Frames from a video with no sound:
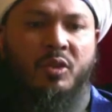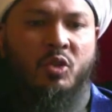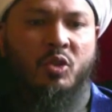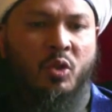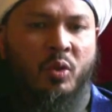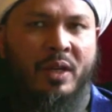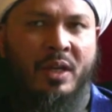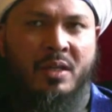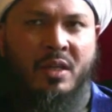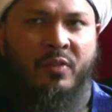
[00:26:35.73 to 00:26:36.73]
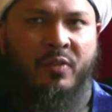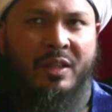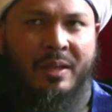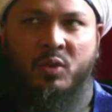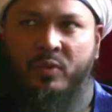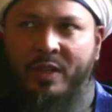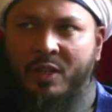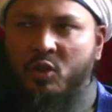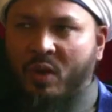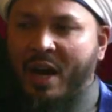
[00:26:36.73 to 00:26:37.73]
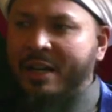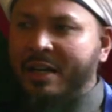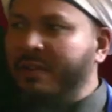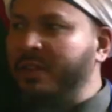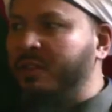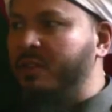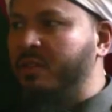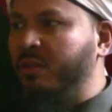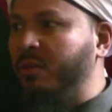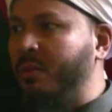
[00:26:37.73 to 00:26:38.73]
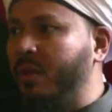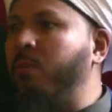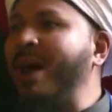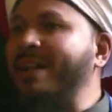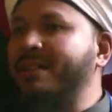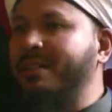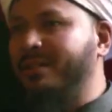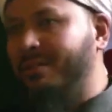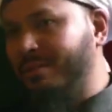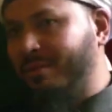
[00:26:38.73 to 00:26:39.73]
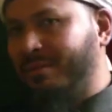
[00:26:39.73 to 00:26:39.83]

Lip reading: so easy for them to reach to high levels, women. But,